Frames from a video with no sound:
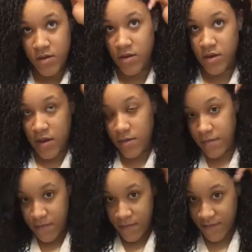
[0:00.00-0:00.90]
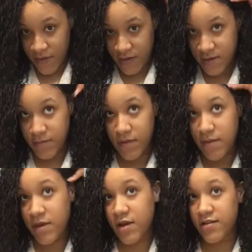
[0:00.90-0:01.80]
Gonna fake some
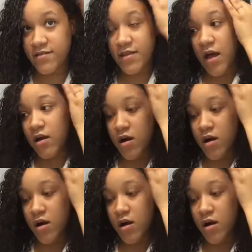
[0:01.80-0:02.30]
baby hairs in that